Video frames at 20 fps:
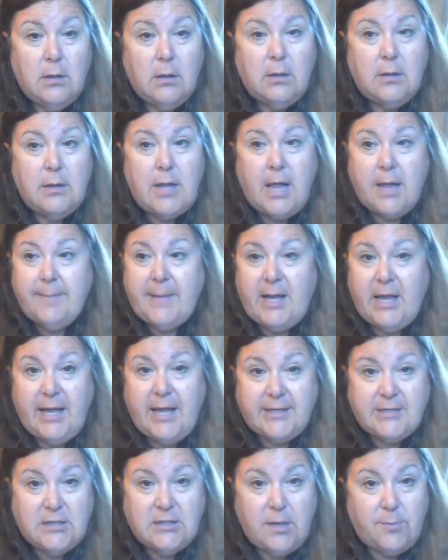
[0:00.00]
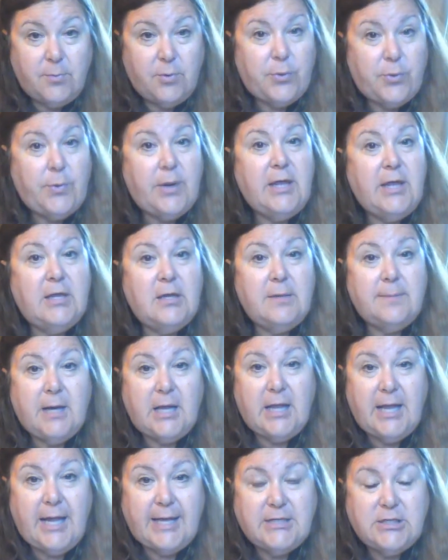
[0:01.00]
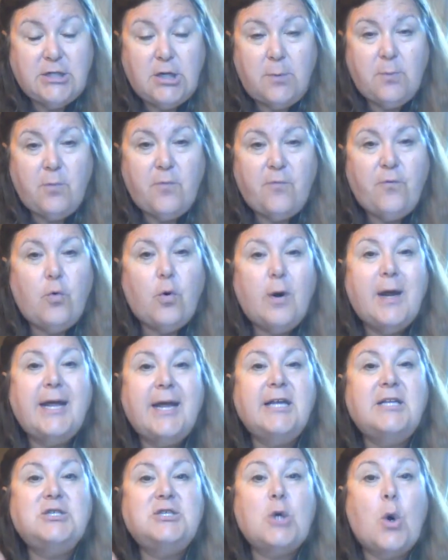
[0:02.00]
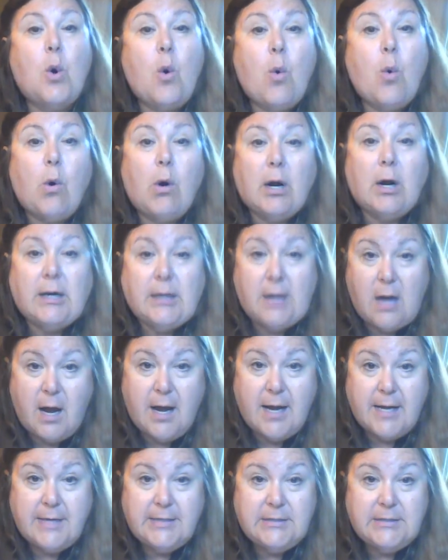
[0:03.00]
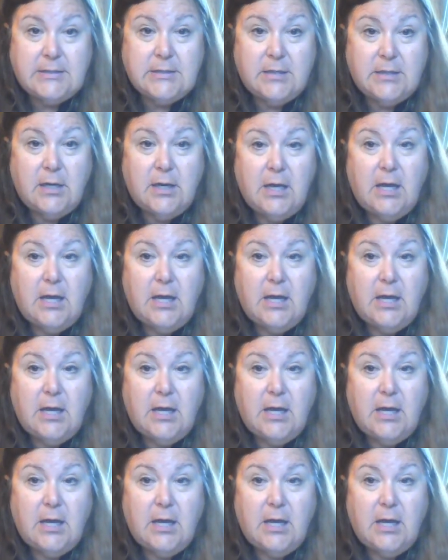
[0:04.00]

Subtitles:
Then I'm going to get to number 3, then I'm going to get to number 4. It's organized.